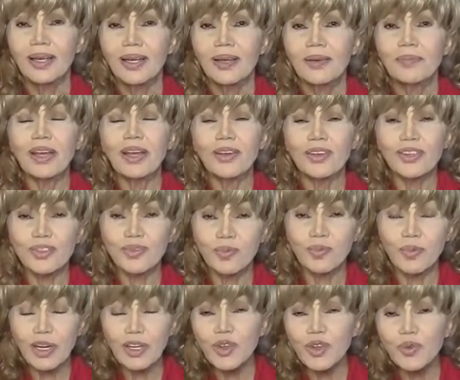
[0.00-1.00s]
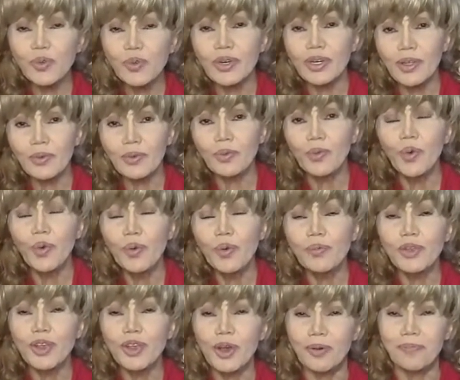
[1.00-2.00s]
because when you were in the womb,
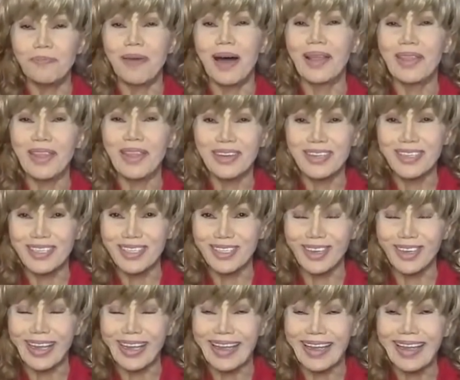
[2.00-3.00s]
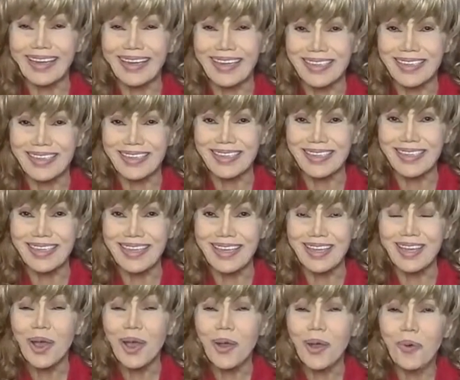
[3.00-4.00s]
your mother took LSD.
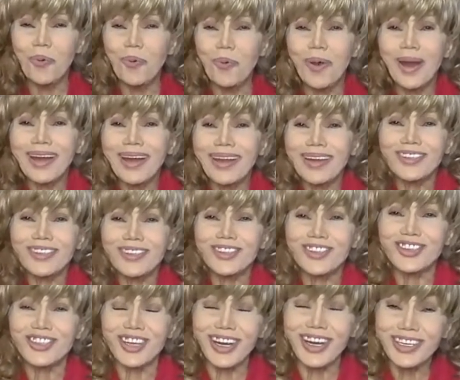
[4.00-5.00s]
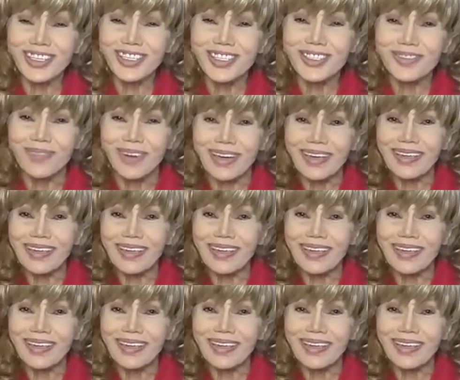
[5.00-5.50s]
What a judgment!